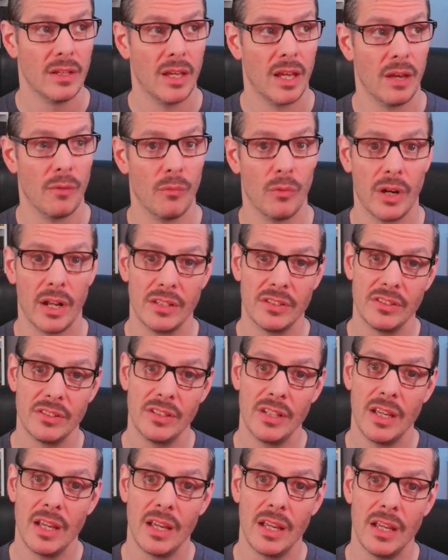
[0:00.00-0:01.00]
And when I
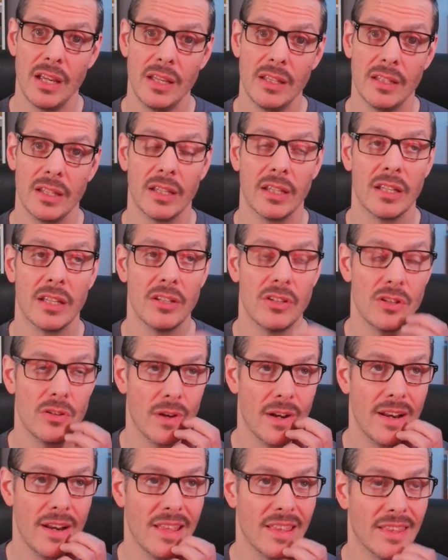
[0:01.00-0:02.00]
say that it can do
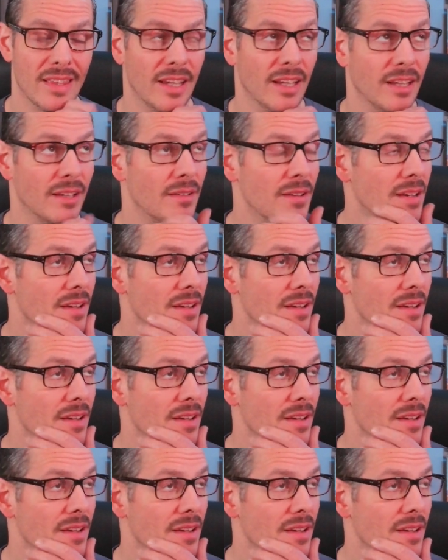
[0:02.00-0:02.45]
anything,